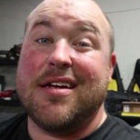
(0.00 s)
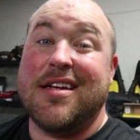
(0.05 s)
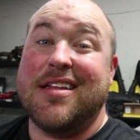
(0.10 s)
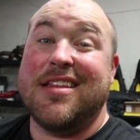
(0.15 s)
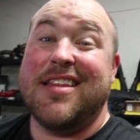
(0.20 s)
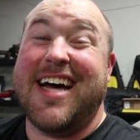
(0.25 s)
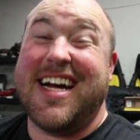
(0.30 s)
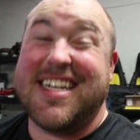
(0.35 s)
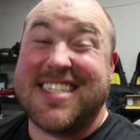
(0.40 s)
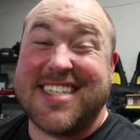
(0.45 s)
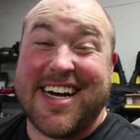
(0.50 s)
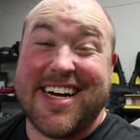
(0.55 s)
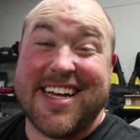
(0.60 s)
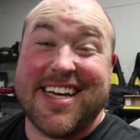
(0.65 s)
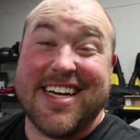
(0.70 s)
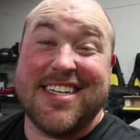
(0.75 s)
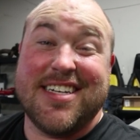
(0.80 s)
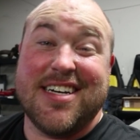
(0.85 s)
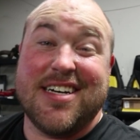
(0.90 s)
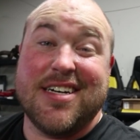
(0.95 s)
And that's got to
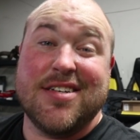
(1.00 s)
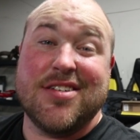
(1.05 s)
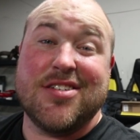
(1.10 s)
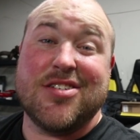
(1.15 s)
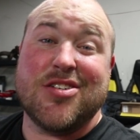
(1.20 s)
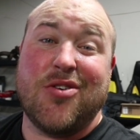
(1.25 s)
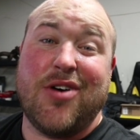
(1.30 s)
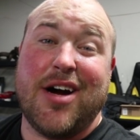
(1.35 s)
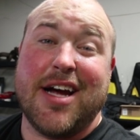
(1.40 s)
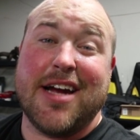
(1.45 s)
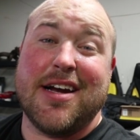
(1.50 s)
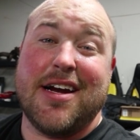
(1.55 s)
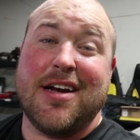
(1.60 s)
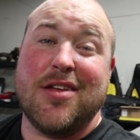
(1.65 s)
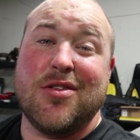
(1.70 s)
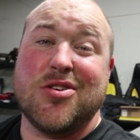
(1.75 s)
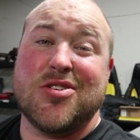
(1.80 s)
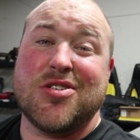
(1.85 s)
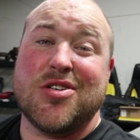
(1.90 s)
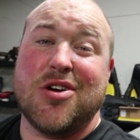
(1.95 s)
get done so I can
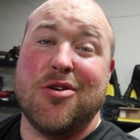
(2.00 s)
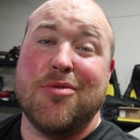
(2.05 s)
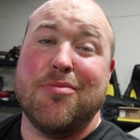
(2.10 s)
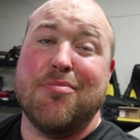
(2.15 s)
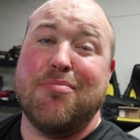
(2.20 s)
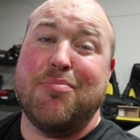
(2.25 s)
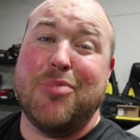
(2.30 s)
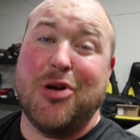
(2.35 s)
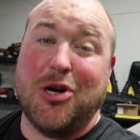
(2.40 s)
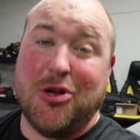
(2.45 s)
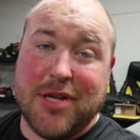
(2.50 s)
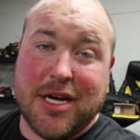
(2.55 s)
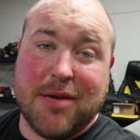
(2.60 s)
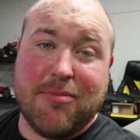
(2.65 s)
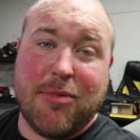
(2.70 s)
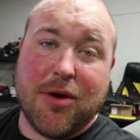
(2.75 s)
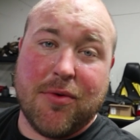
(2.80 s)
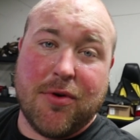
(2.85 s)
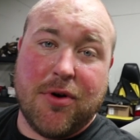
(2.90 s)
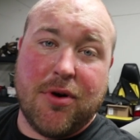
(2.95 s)
either start building
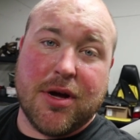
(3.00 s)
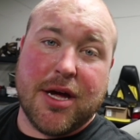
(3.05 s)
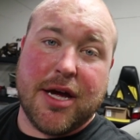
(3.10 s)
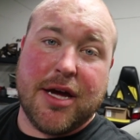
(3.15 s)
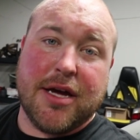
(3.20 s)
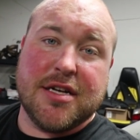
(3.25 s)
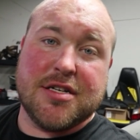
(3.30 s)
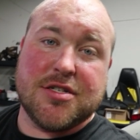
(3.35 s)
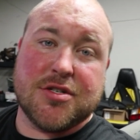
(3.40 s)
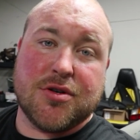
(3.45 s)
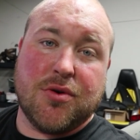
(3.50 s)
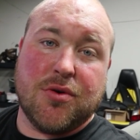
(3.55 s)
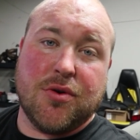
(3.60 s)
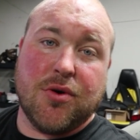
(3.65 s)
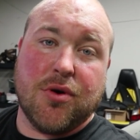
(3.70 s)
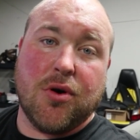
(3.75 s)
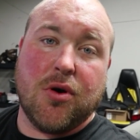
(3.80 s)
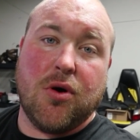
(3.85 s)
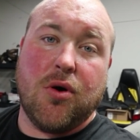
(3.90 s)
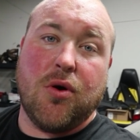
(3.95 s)
my roll cage
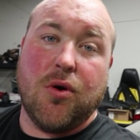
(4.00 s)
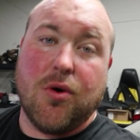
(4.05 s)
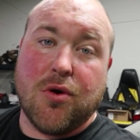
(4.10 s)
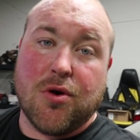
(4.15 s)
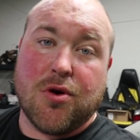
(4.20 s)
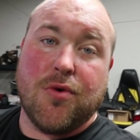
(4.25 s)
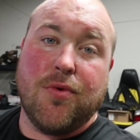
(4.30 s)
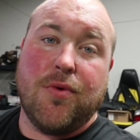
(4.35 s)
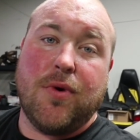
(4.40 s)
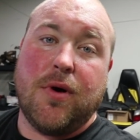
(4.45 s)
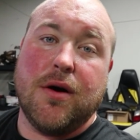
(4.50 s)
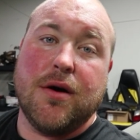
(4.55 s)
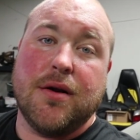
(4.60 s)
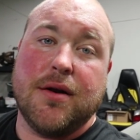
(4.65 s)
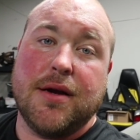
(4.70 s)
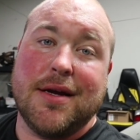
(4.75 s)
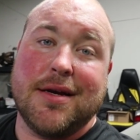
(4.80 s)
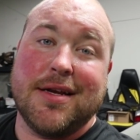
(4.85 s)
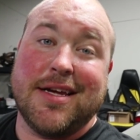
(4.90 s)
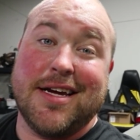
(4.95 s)
or order
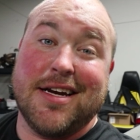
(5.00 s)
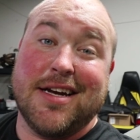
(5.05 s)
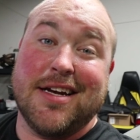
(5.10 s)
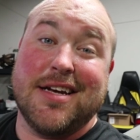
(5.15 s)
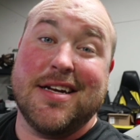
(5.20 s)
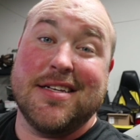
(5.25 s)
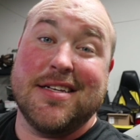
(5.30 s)
one and get it